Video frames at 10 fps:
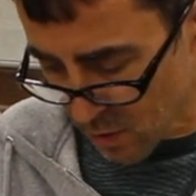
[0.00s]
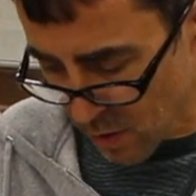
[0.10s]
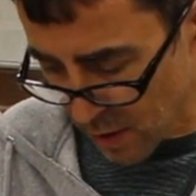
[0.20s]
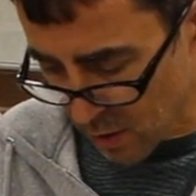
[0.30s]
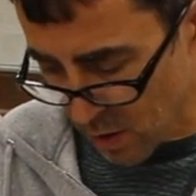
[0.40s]

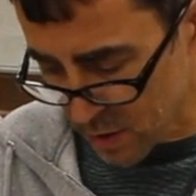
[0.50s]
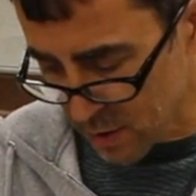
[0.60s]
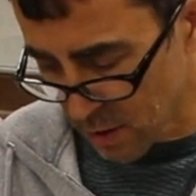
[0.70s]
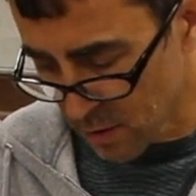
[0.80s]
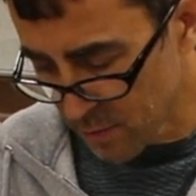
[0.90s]
right across
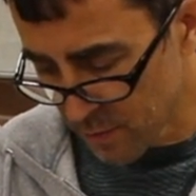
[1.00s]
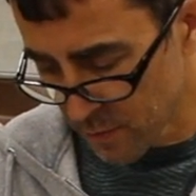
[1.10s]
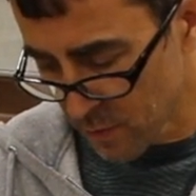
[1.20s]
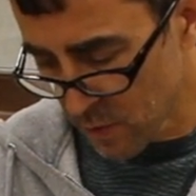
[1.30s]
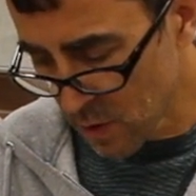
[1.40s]
here.
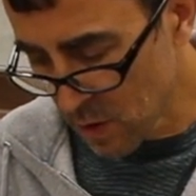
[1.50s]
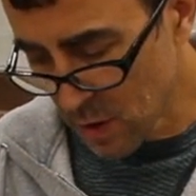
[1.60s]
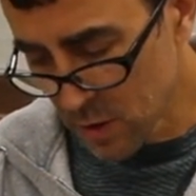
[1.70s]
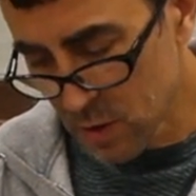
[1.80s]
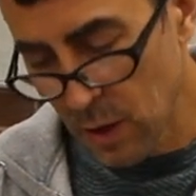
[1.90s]

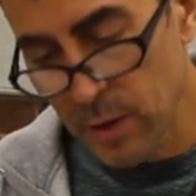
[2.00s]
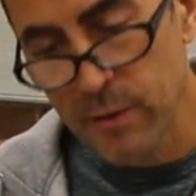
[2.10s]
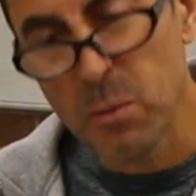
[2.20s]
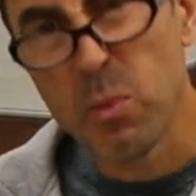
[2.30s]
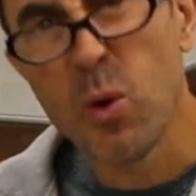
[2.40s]
So now we
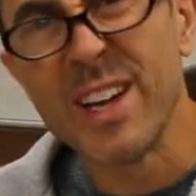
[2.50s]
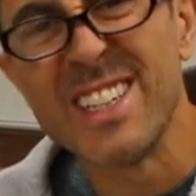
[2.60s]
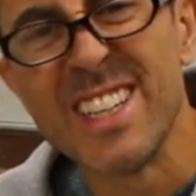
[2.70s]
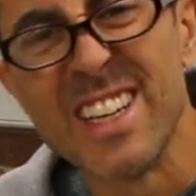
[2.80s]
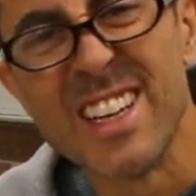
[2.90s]
have a
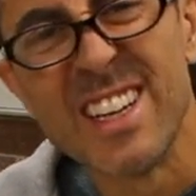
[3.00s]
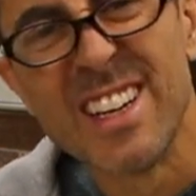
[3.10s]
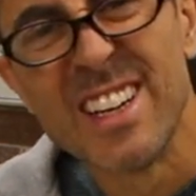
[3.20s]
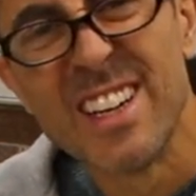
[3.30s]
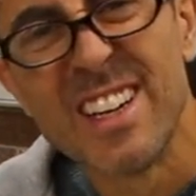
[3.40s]
pointy.
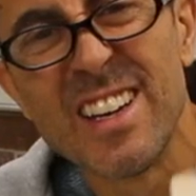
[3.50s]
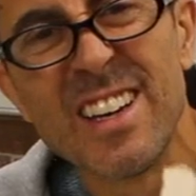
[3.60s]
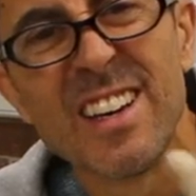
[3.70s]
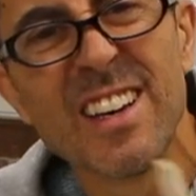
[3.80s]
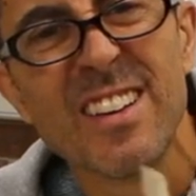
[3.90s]

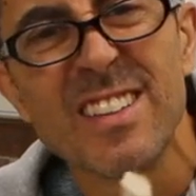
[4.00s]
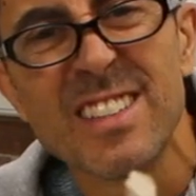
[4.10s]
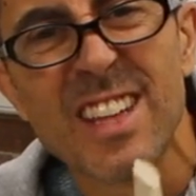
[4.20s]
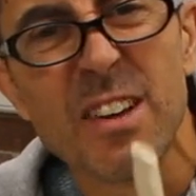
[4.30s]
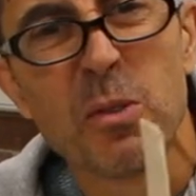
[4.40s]

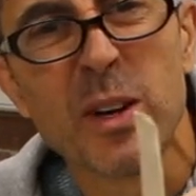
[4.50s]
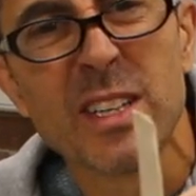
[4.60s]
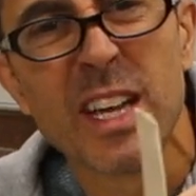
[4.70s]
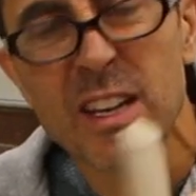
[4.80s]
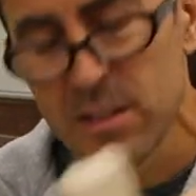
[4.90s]
See that
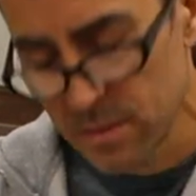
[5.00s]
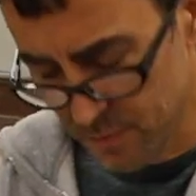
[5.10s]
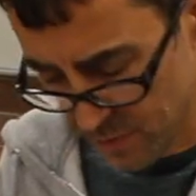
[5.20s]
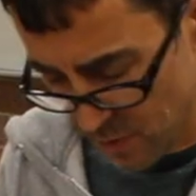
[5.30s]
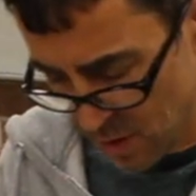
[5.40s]
pointy angle?
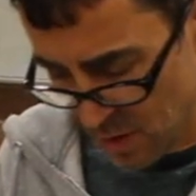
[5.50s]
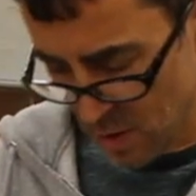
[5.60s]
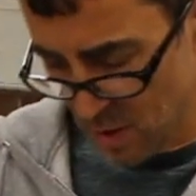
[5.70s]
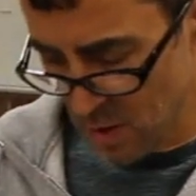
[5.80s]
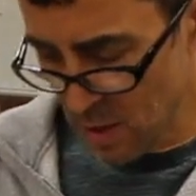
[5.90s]

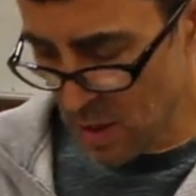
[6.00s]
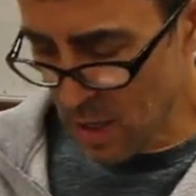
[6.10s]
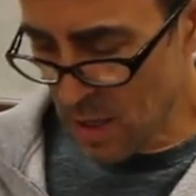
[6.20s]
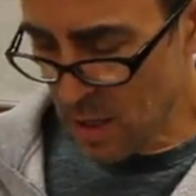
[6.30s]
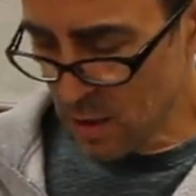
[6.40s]

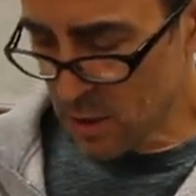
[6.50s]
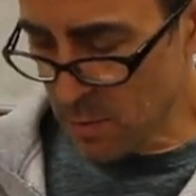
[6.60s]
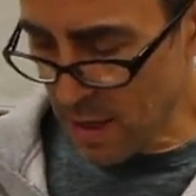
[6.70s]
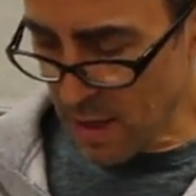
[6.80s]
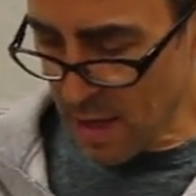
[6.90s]
So
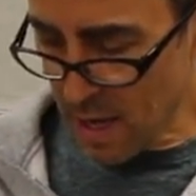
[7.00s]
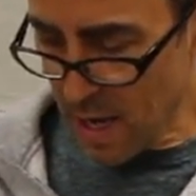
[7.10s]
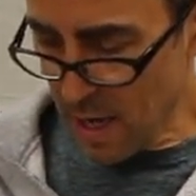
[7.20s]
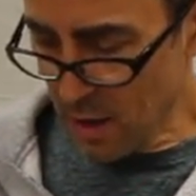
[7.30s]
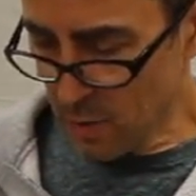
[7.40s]
my
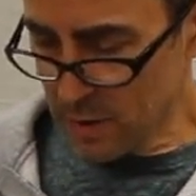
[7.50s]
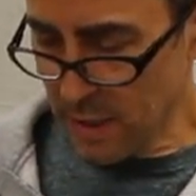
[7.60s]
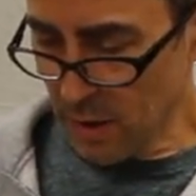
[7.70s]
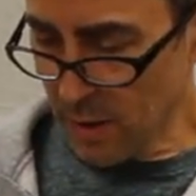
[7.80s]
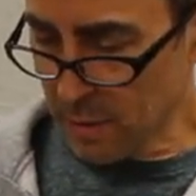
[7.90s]
angle was
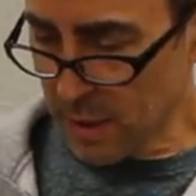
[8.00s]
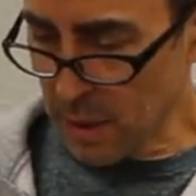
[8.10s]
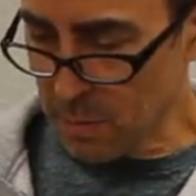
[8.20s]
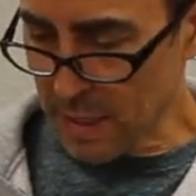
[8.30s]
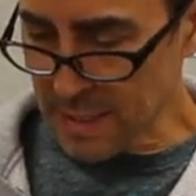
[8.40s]
here. I'm going to
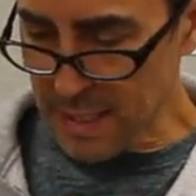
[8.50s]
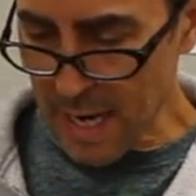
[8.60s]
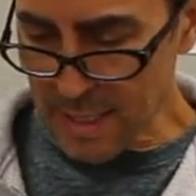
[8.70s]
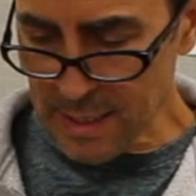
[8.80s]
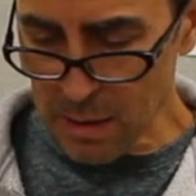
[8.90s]
keep the
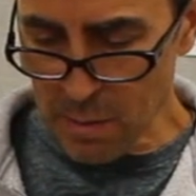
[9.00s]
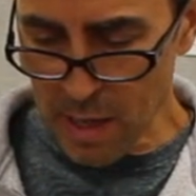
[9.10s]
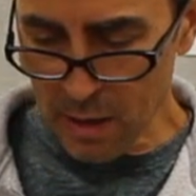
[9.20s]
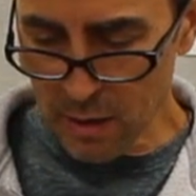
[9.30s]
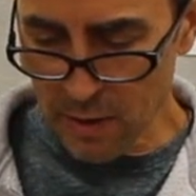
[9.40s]
exact same
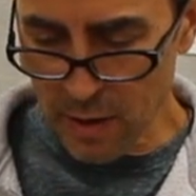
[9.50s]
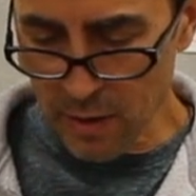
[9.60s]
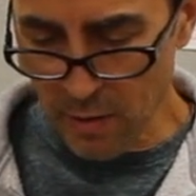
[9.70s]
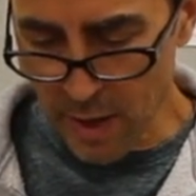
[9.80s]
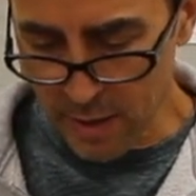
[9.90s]
angle on the
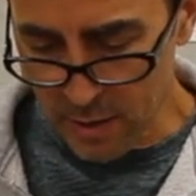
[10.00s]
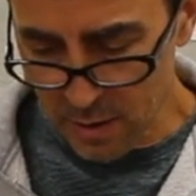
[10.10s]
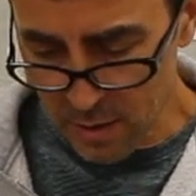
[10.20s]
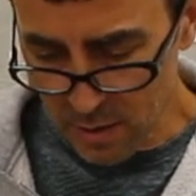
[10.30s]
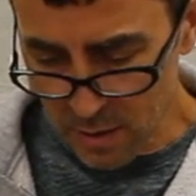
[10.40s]
other end.
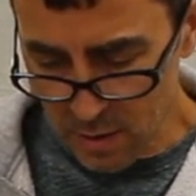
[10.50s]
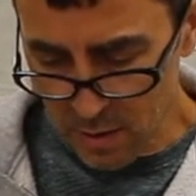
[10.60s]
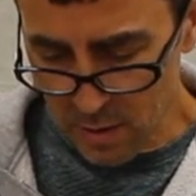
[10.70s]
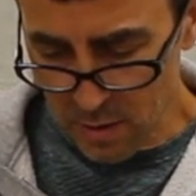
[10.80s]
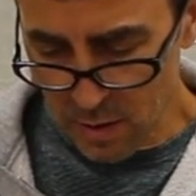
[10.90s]

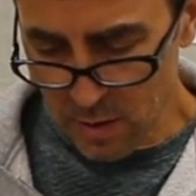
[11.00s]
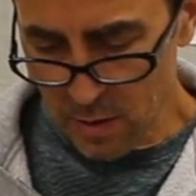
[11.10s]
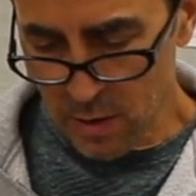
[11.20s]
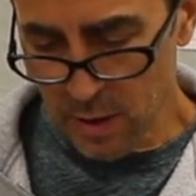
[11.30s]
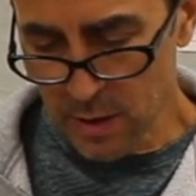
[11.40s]

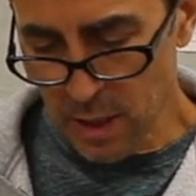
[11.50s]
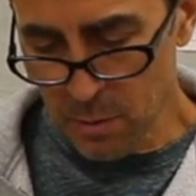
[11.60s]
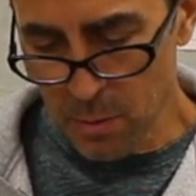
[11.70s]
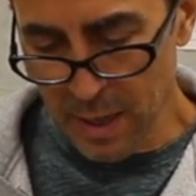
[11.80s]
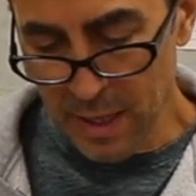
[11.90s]
Anytime
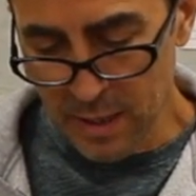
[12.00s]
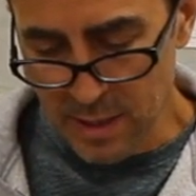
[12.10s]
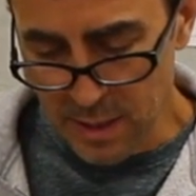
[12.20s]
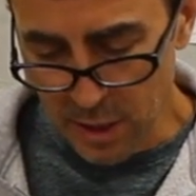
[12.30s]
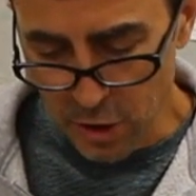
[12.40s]
you're making a
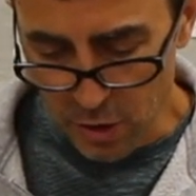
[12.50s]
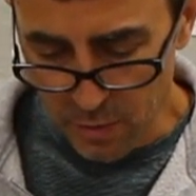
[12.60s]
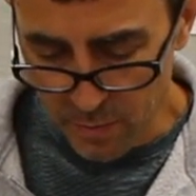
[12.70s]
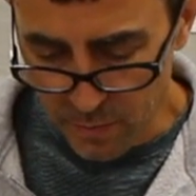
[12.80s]
cylinder,